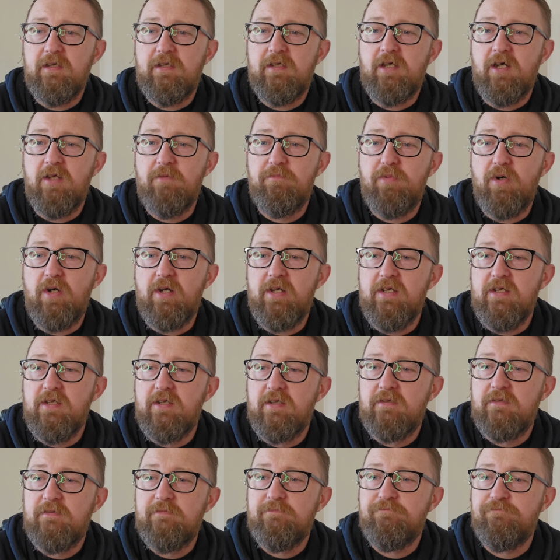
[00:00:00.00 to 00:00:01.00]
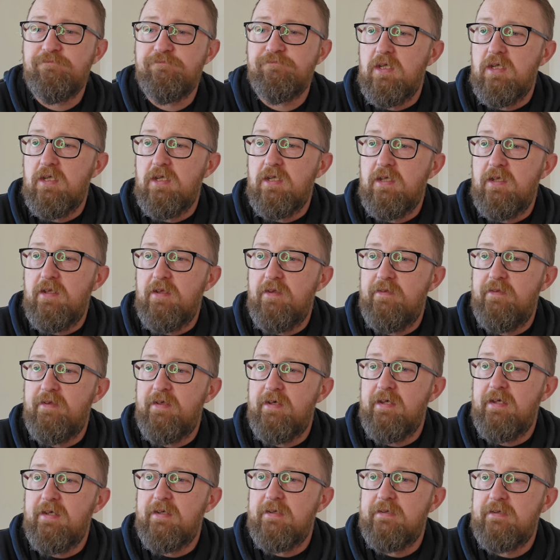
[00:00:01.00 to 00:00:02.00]
killed by
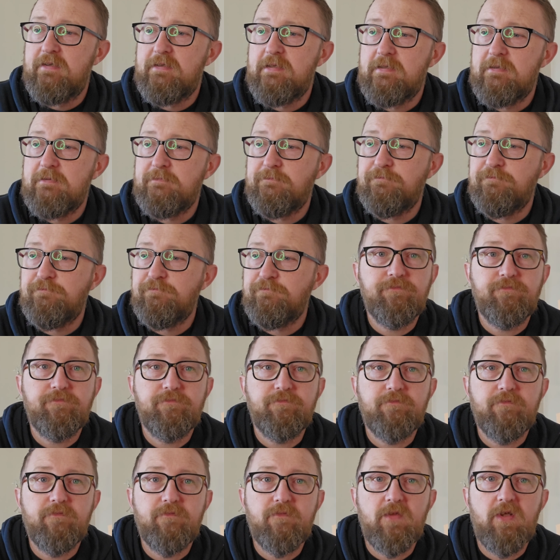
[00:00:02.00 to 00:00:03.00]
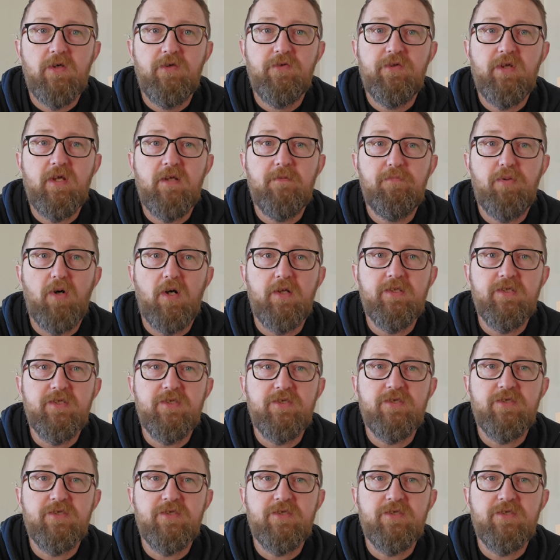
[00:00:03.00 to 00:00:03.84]
the rain party